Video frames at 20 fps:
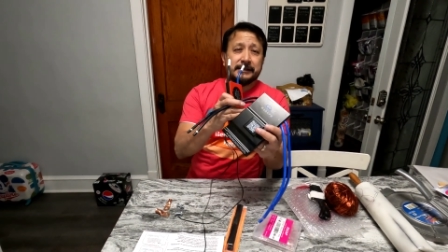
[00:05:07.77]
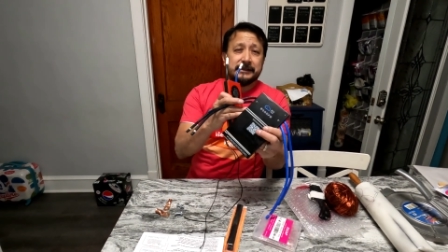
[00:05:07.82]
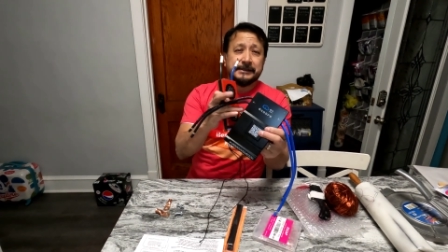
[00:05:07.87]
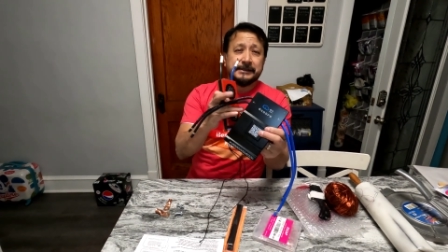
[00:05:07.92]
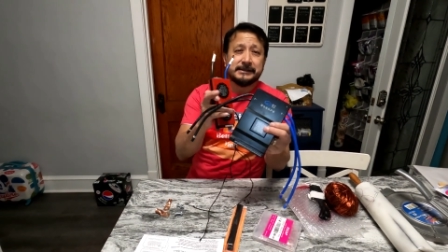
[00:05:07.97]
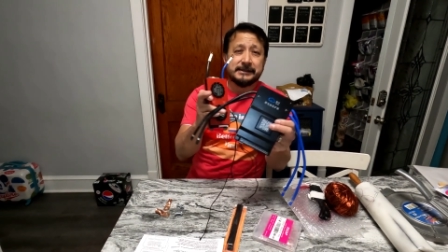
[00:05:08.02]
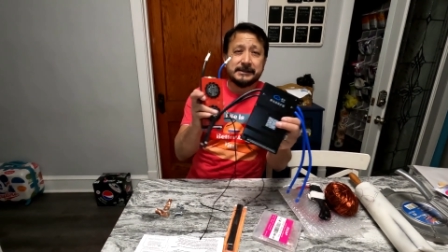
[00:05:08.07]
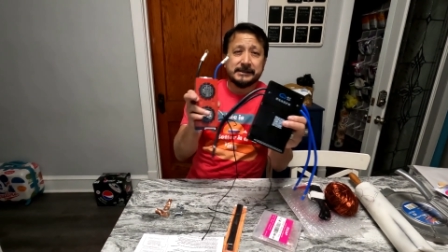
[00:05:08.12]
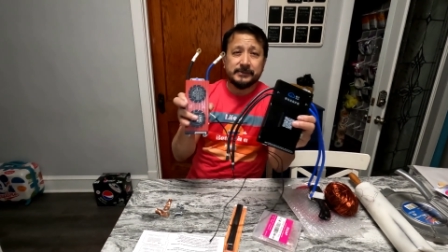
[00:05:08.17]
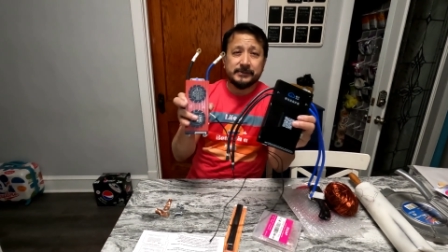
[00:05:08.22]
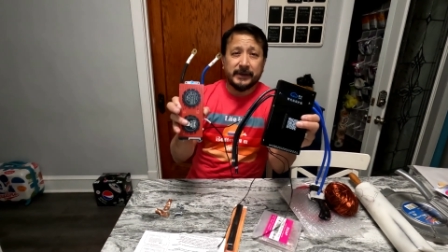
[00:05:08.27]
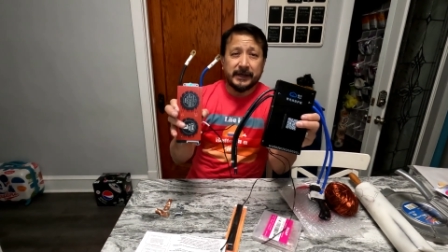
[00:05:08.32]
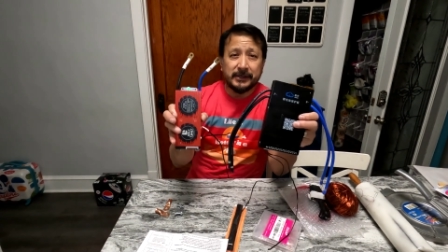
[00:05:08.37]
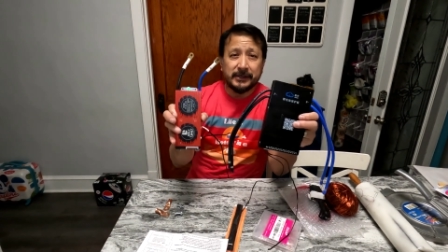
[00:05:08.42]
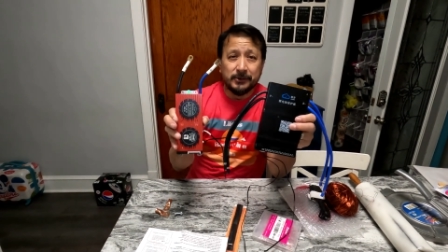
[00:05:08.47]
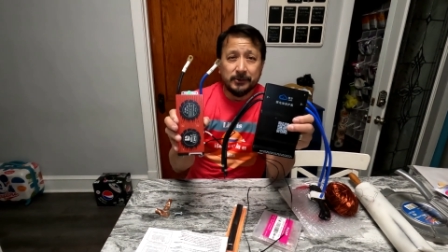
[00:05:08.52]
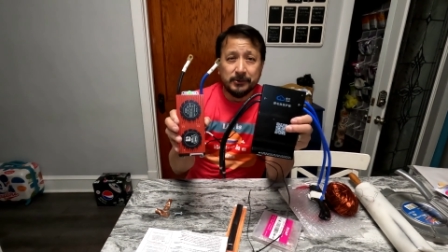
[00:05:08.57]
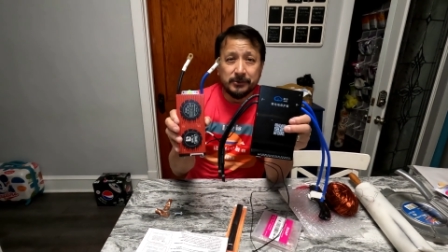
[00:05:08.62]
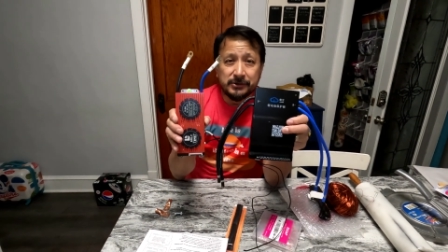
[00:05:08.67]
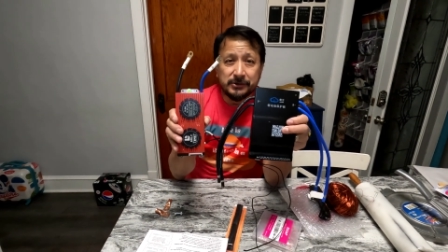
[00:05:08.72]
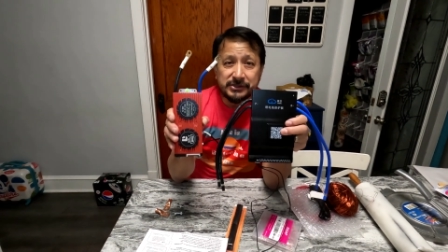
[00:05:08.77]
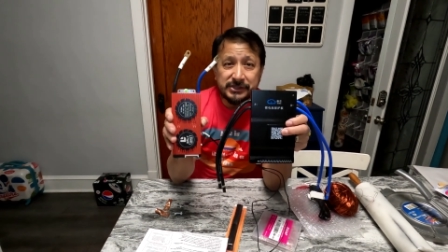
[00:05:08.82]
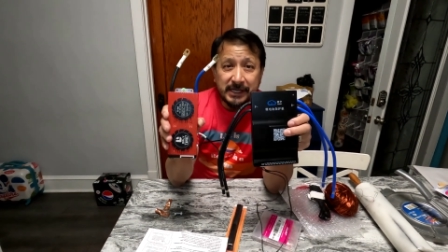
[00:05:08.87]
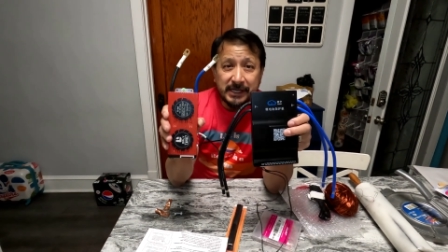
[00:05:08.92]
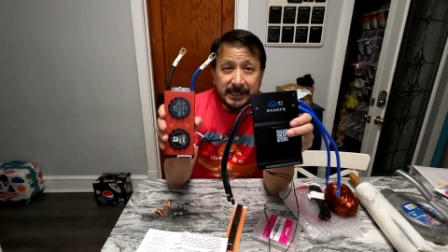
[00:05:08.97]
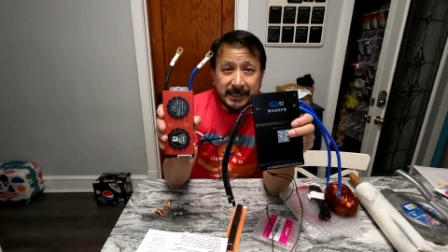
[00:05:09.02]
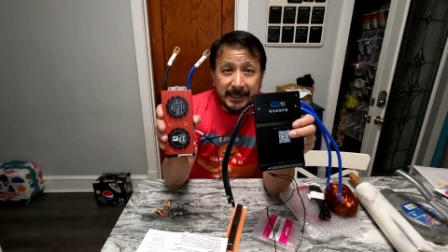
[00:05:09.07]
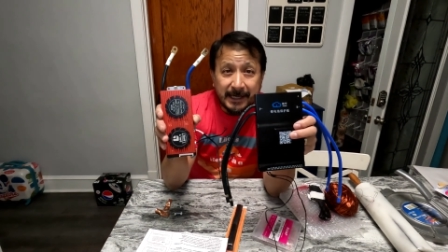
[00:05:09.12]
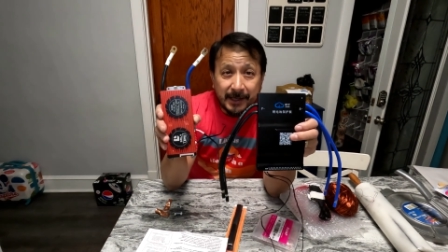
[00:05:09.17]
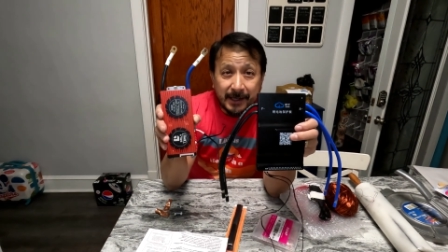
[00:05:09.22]
This is my new
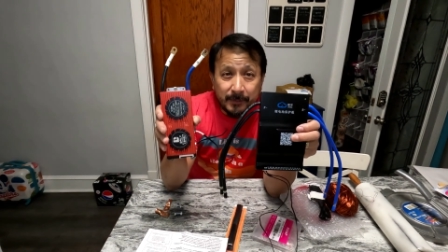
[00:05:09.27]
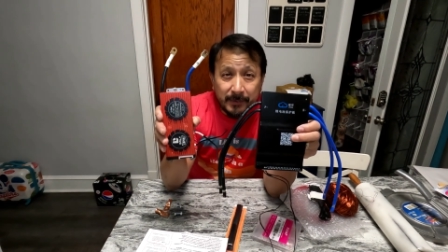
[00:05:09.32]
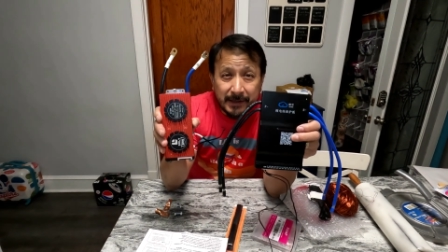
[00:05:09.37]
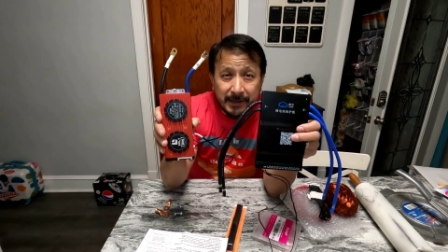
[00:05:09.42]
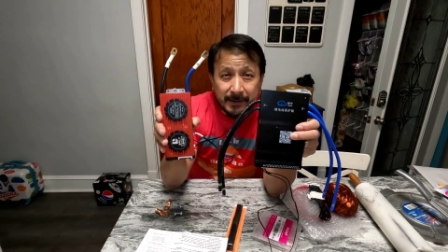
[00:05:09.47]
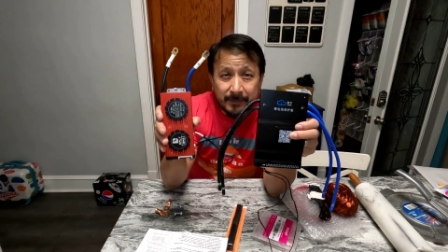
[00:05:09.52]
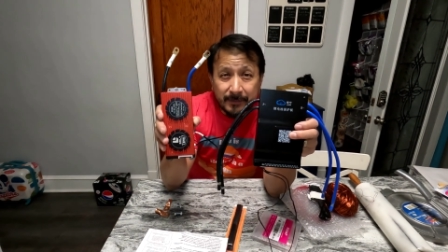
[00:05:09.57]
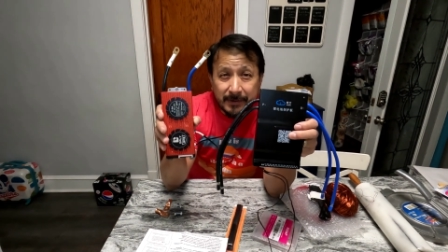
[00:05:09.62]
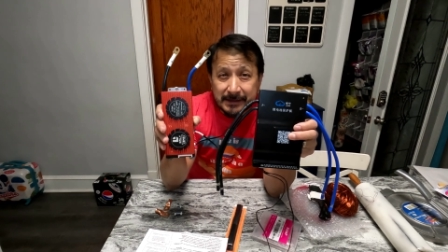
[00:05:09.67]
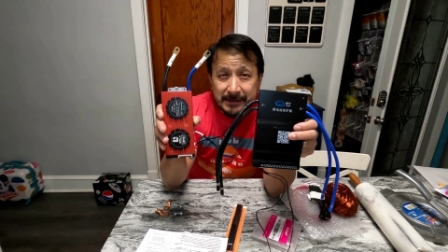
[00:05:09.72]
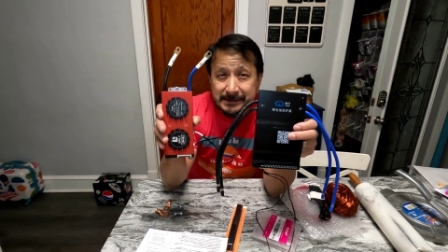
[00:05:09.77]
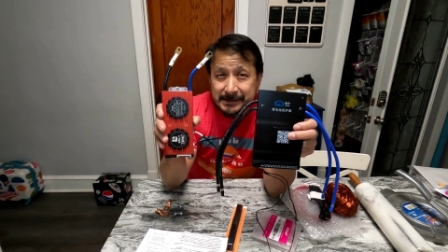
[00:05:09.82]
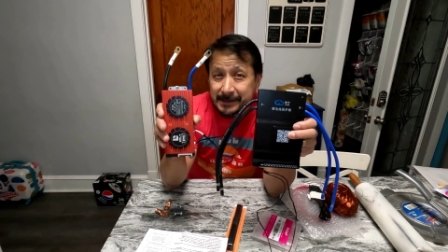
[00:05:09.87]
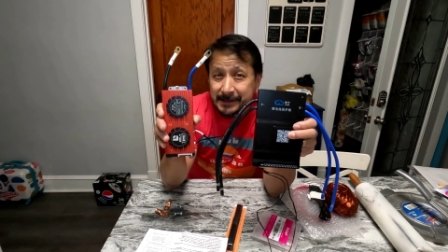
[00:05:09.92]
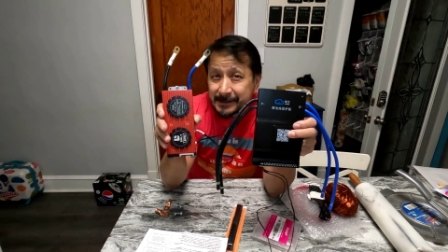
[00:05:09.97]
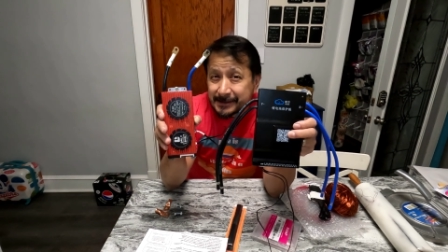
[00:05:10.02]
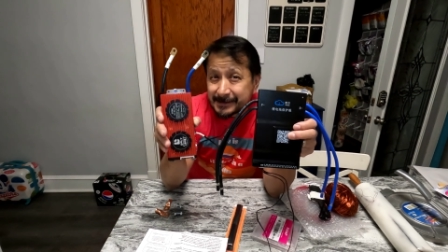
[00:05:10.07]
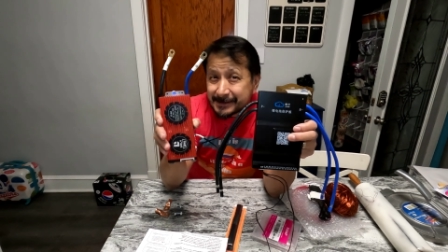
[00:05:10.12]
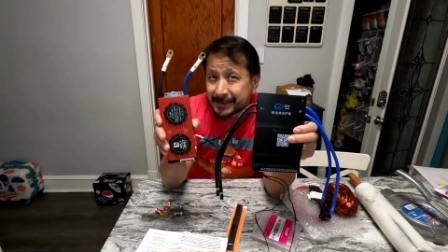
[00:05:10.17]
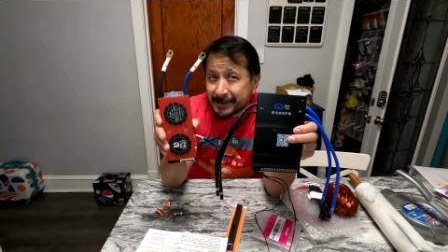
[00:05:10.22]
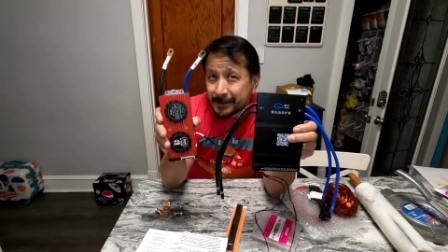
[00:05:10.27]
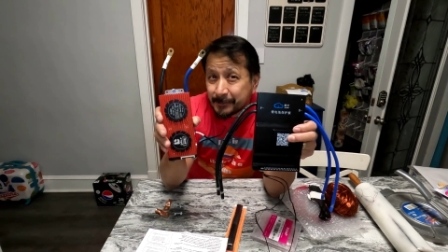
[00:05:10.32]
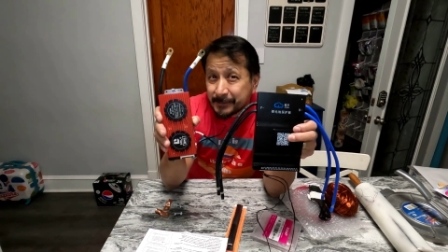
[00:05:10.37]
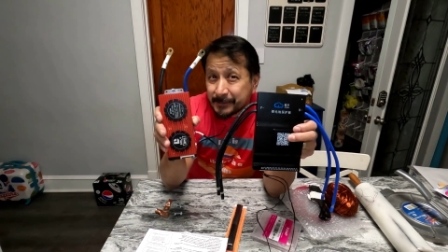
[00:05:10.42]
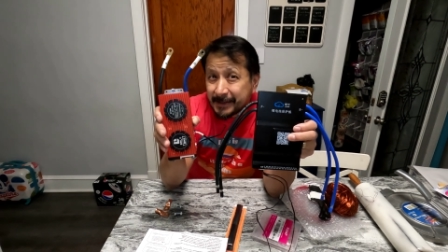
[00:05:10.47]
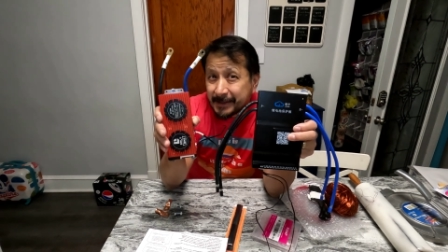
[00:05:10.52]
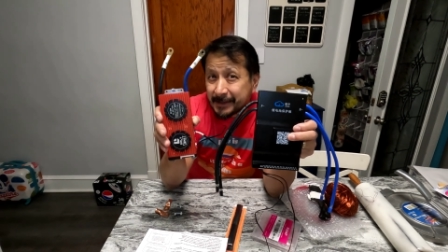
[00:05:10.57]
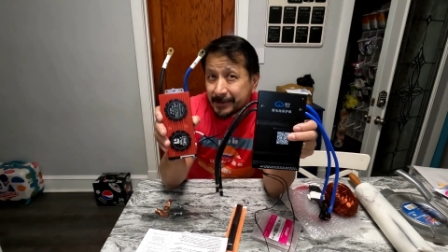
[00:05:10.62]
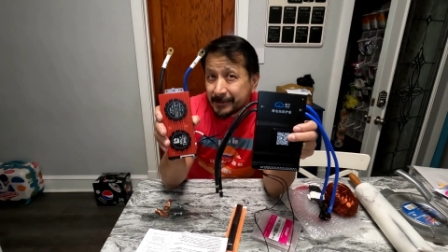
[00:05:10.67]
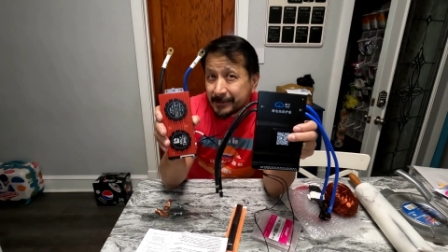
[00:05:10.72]
JK BMS
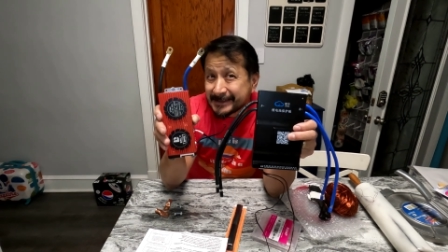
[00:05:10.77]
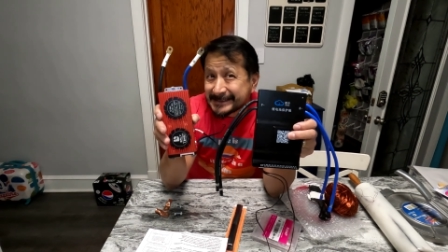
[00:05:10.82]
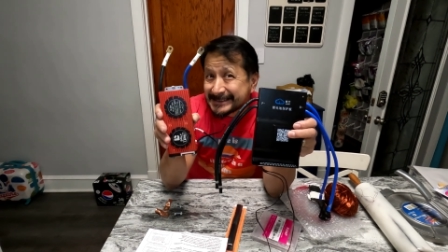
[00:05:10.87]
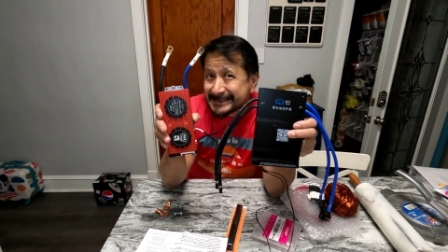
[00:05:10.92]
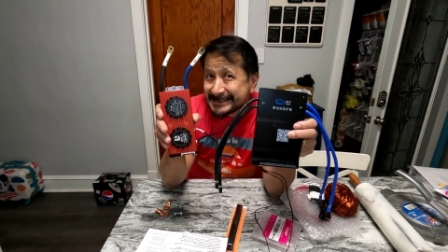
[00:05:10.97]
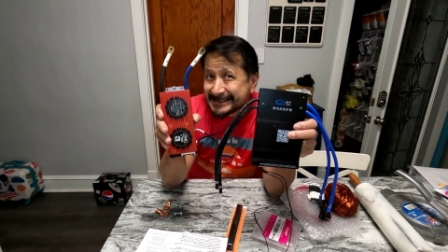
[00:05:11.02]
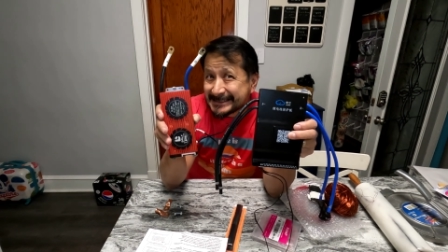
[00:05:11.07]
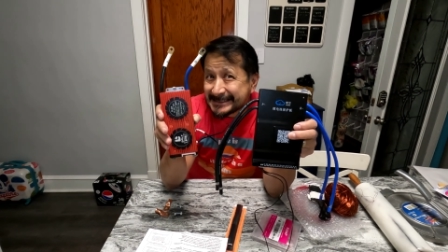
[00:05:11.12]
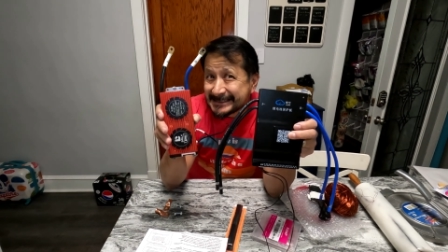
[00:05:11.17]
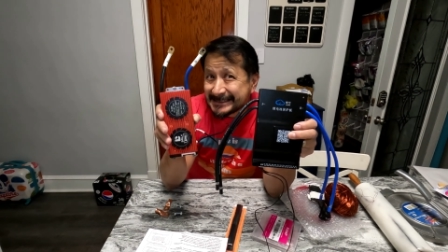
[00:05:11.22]
thumbnail.